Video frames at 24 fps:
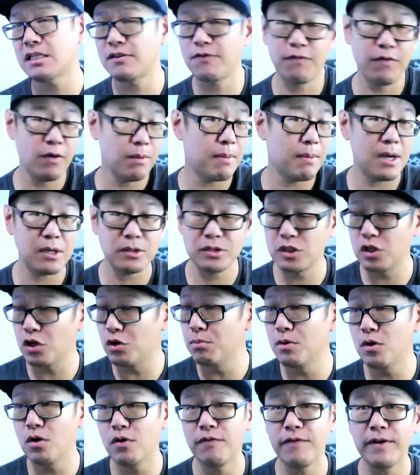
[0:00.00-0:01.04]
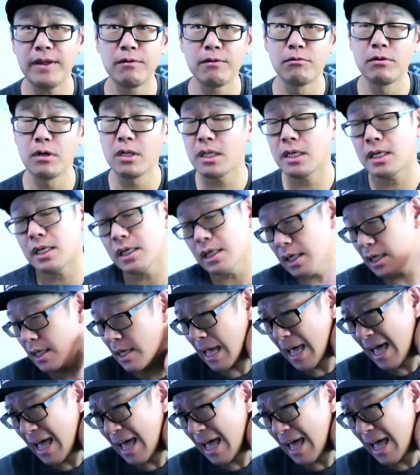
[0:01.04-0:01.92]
Football's still moving really good.